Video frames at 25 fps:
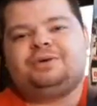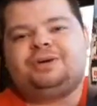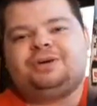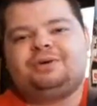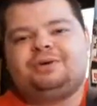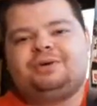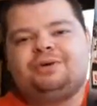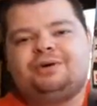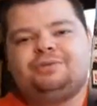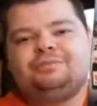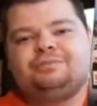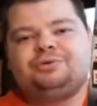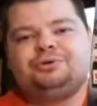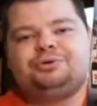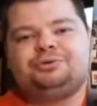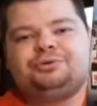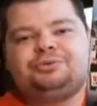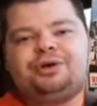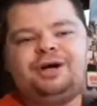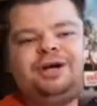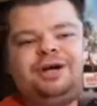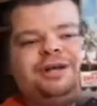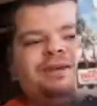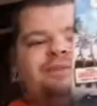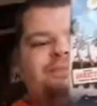here on
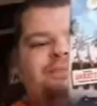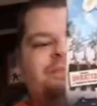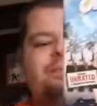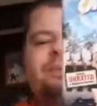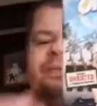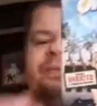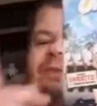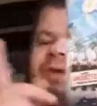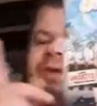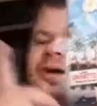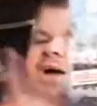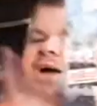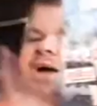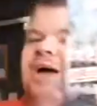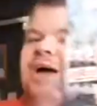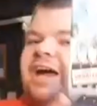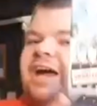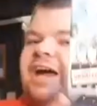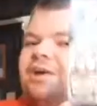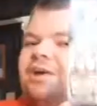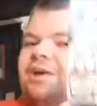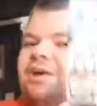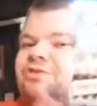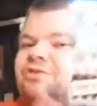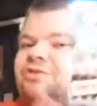Blu-ray.
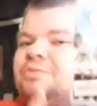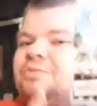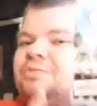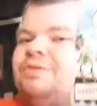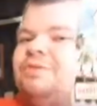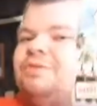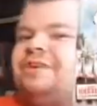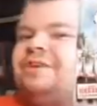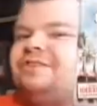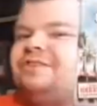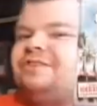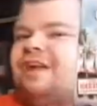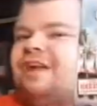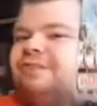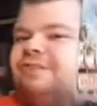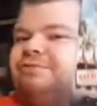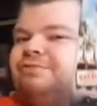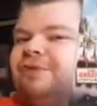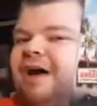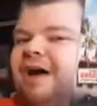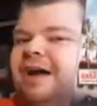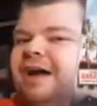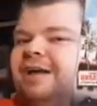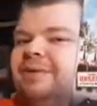This movie is not for